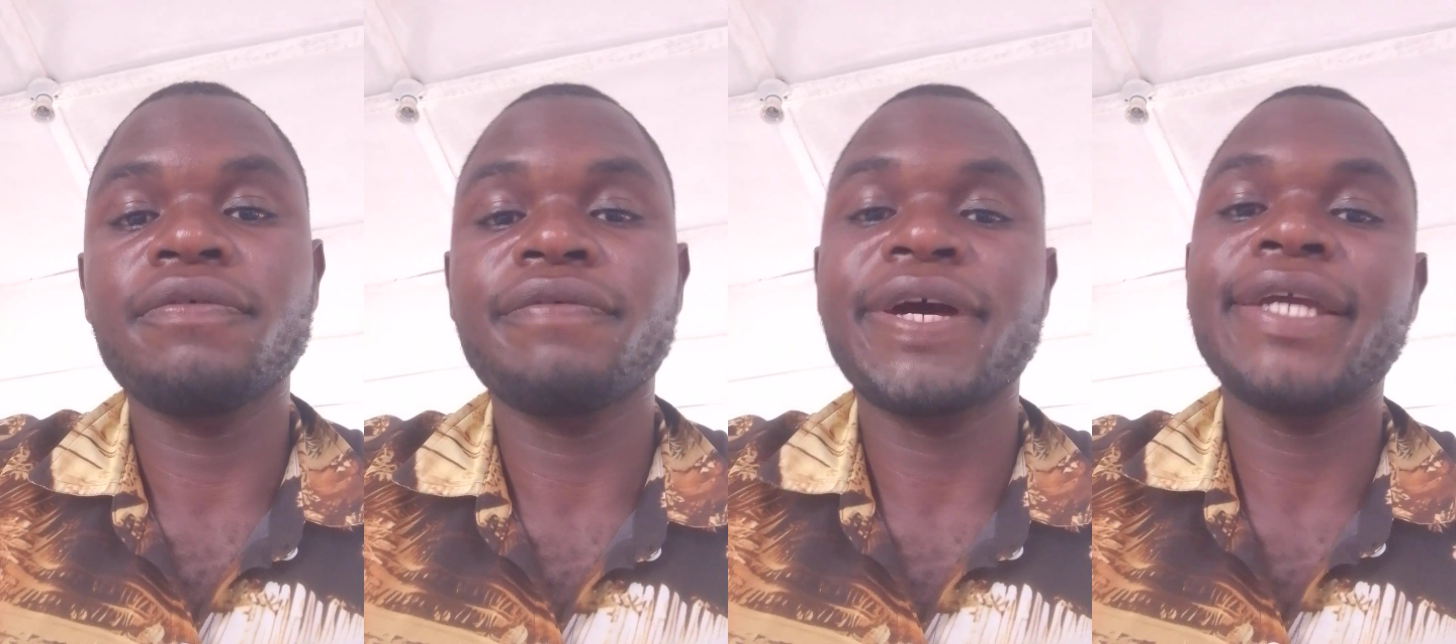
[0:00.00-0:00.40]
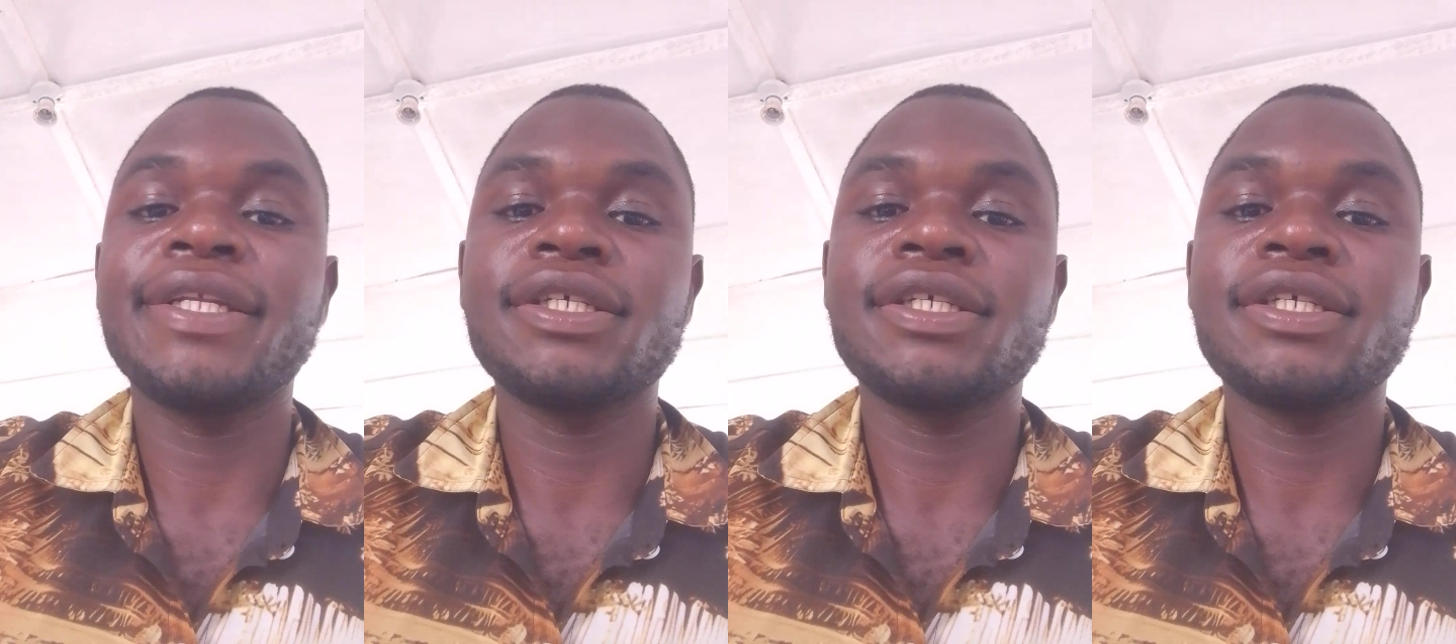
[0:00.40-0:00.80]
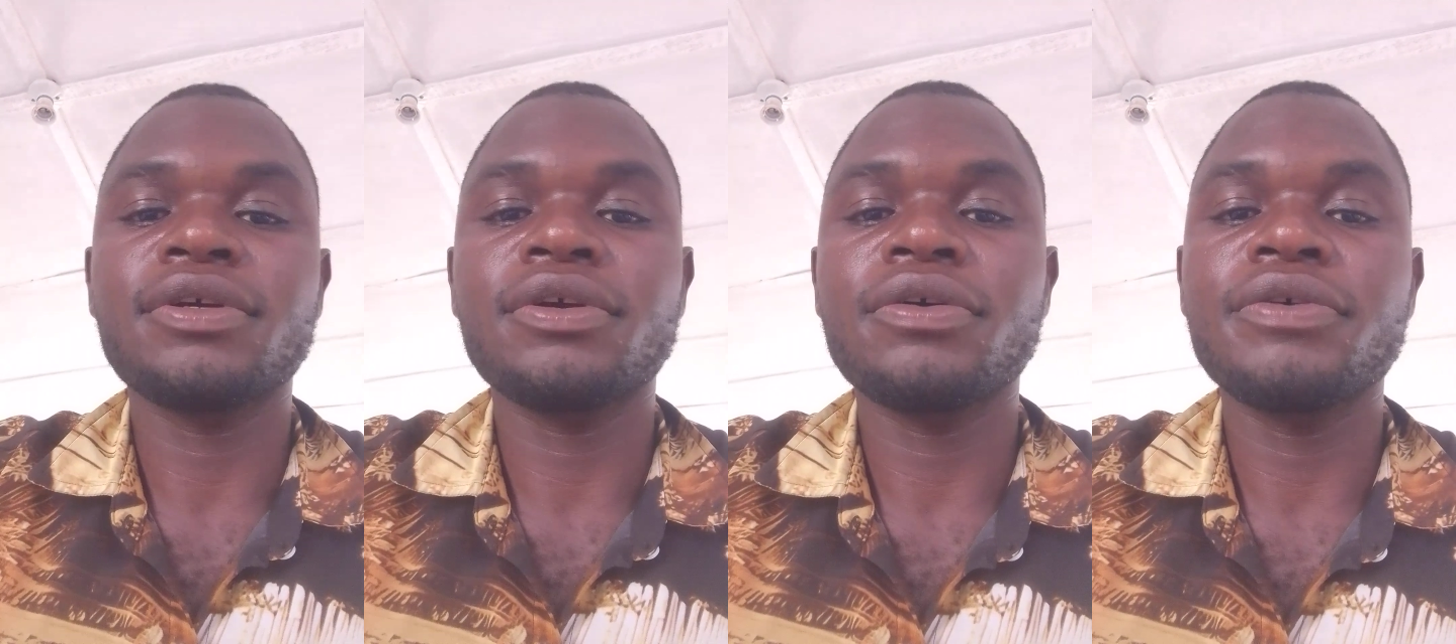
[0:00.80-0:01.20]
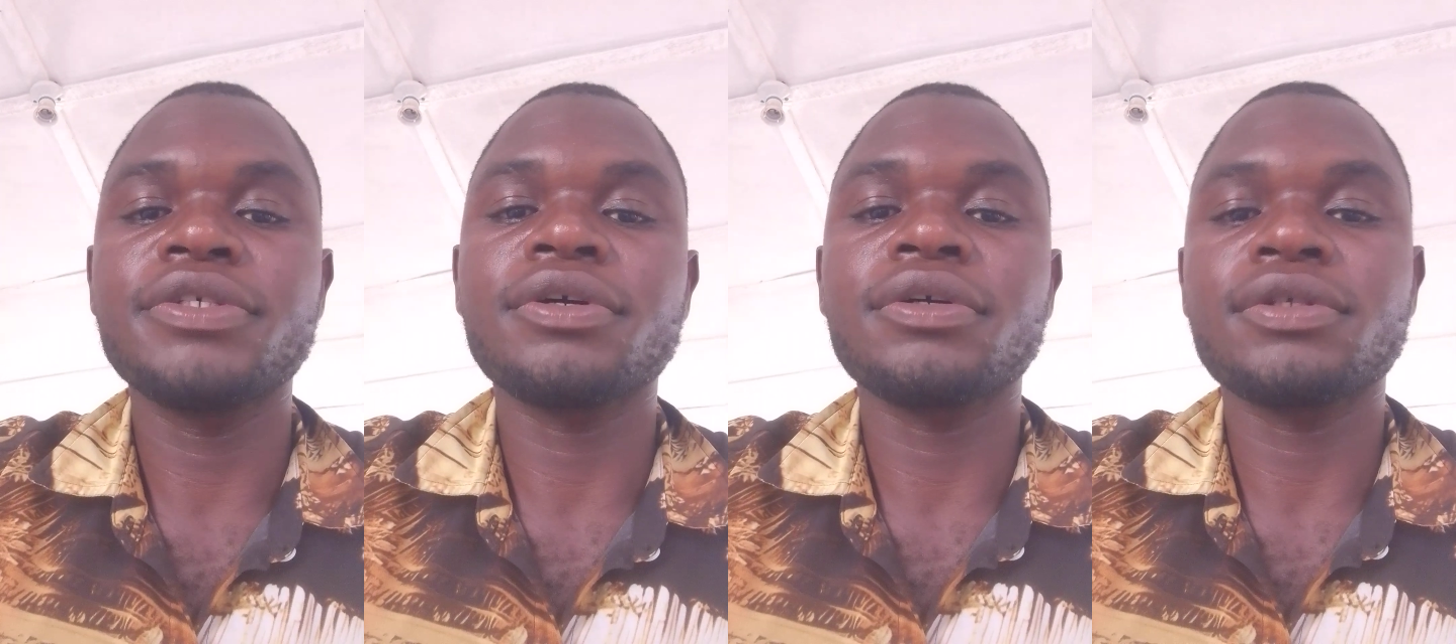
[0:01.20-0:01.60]
findings or your
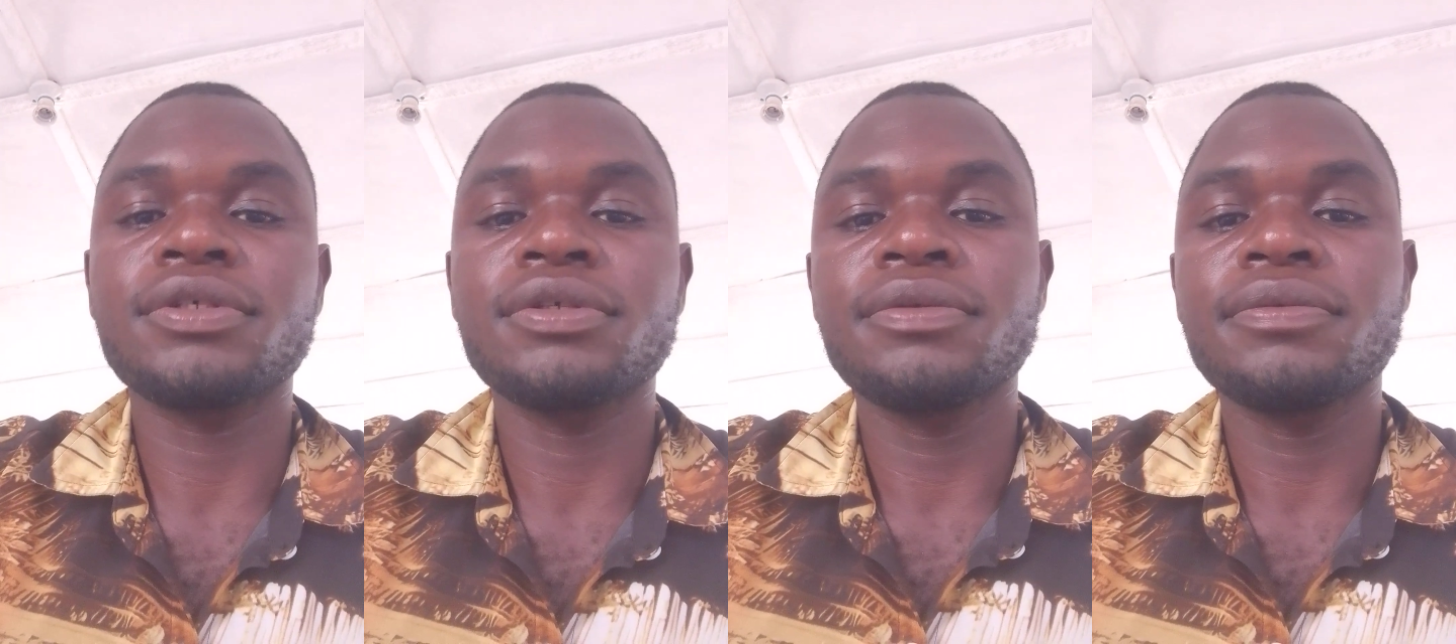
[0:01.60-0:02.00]
results.